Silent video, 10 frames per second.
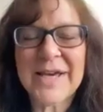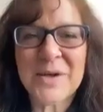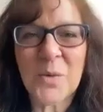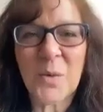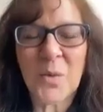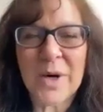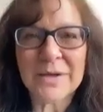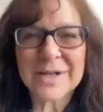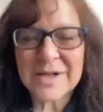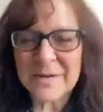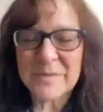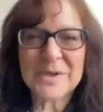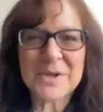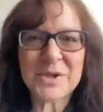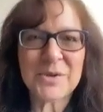and welcome
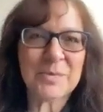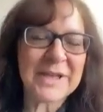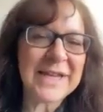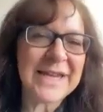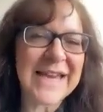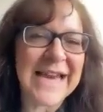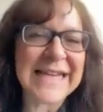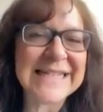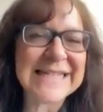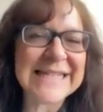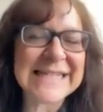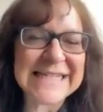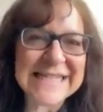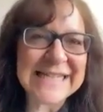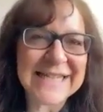to Playing Hide and
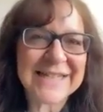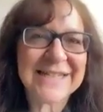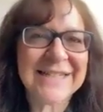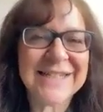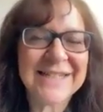Seek.